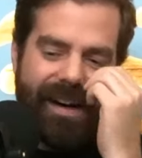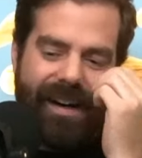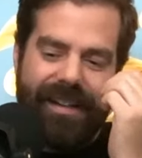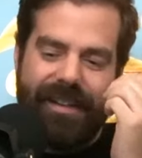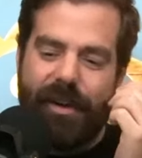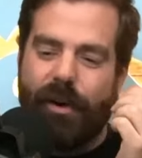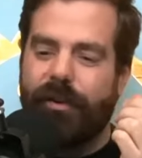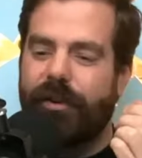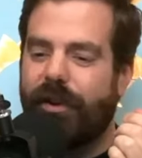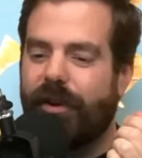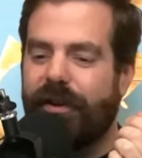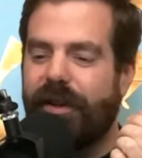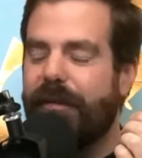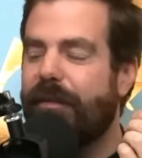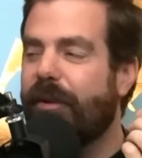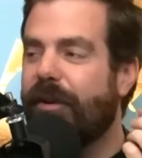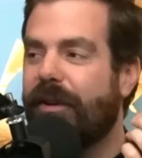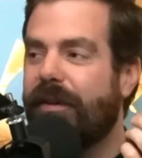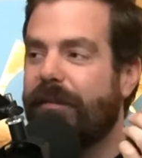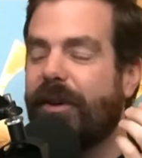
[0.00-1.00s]
Those Early
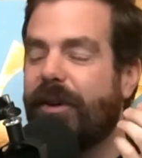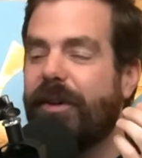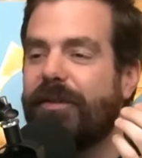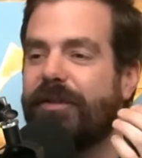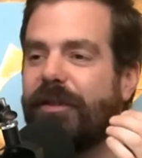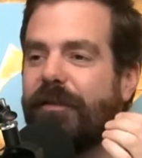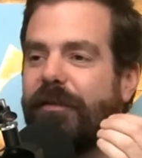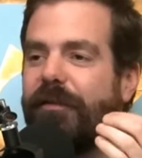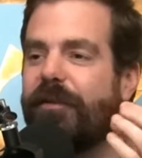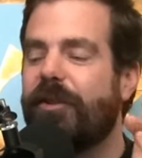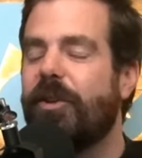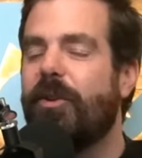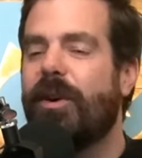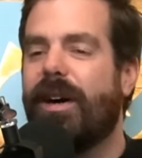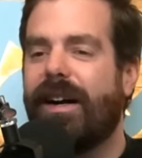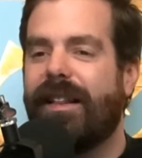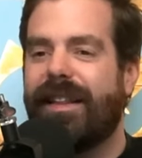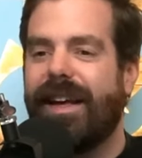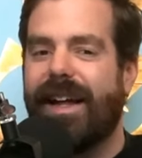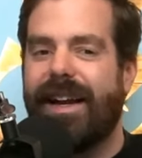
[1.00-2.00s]
Birds flew out
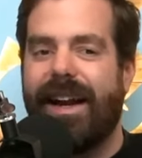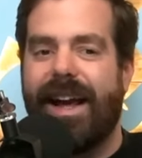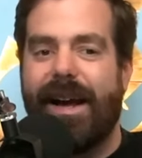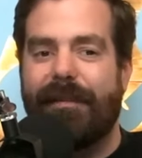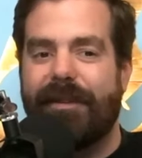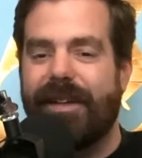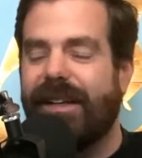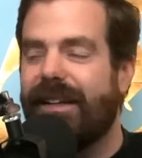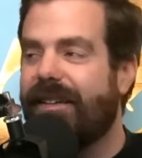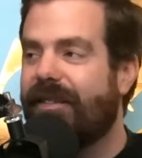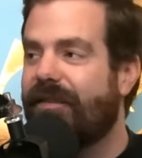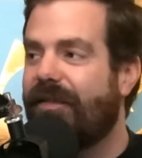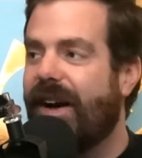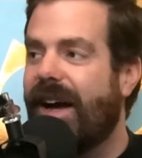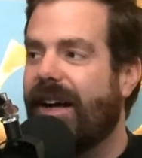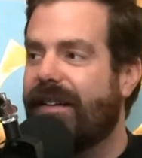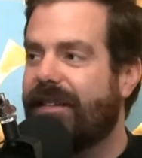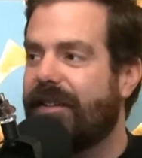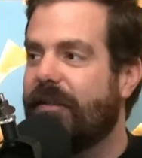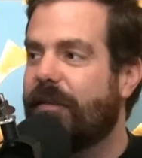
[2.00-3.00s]
of that napkin as
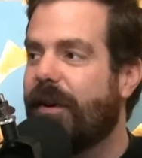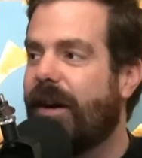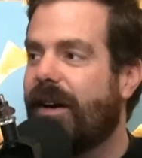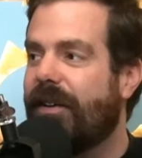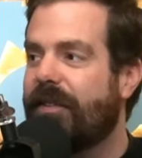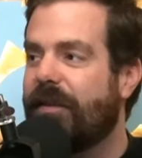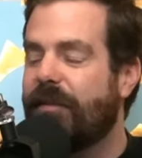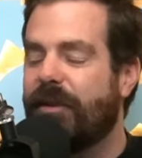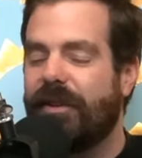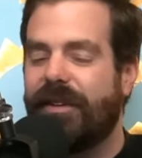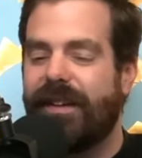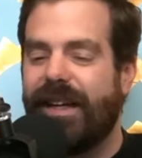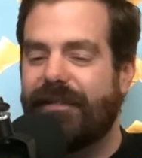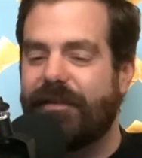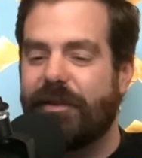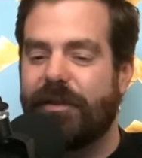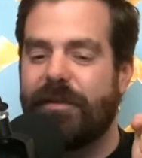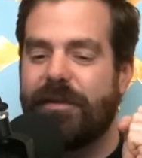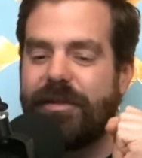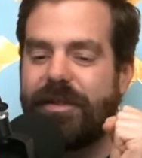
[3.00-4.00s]
fast as possible, and
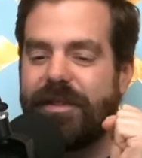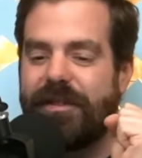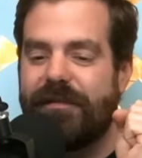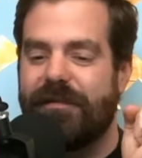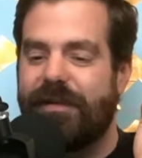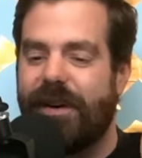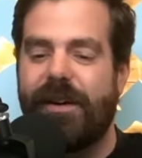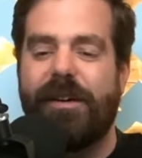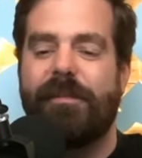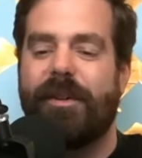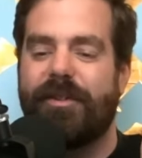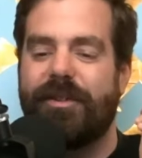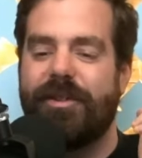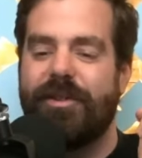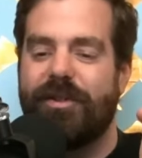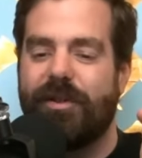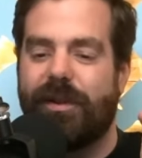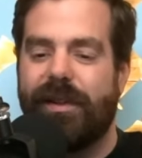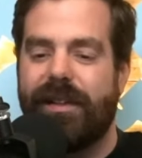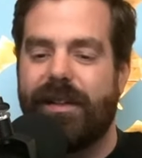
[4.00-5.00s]
everyone was just very much
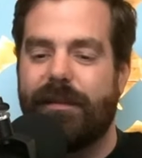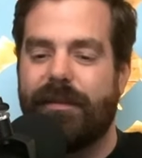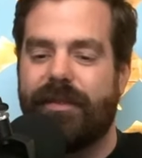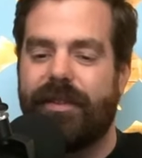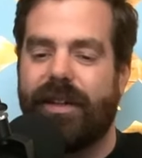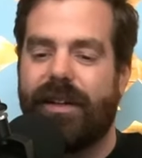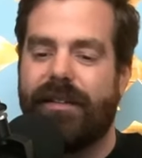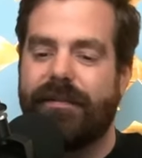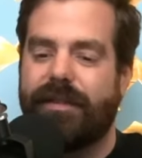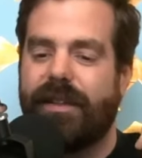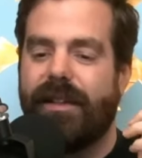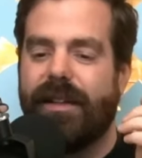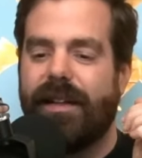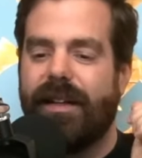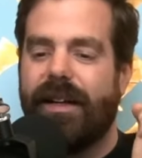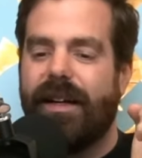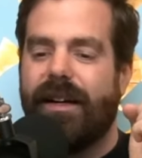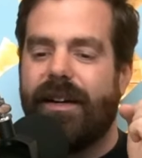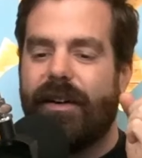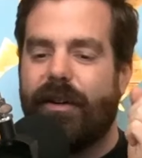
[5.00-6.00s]
enjoying themselves.
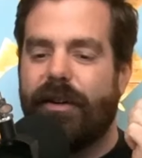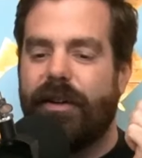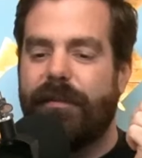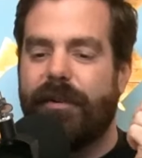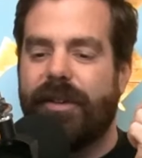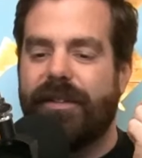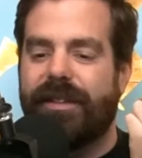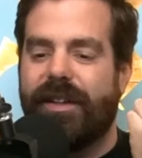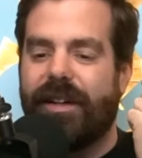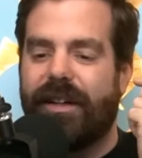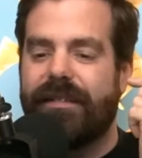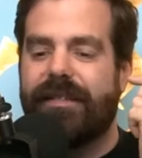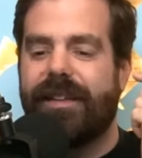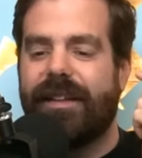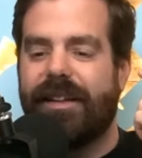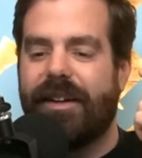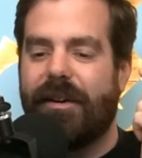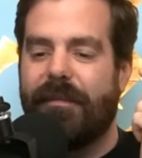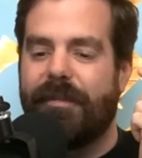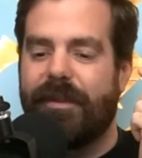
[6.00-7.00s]
Early Bird's an Austin
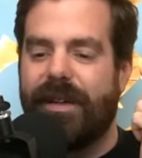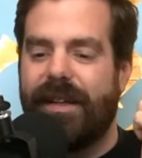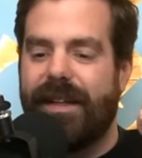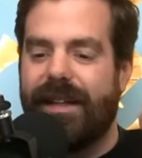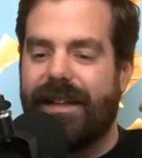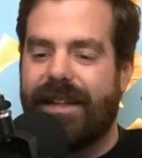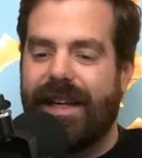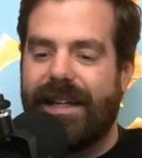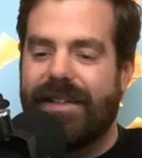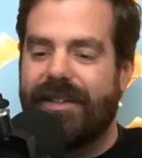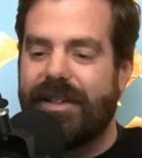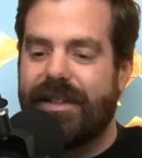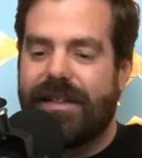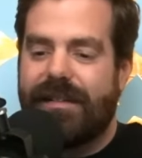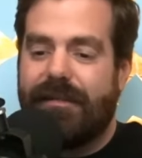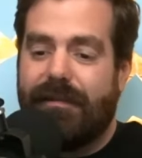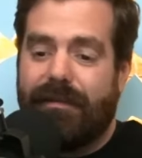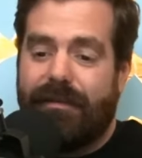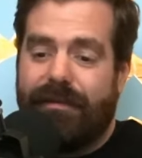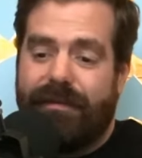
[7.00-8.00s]
company that
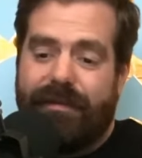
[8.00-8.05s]
just,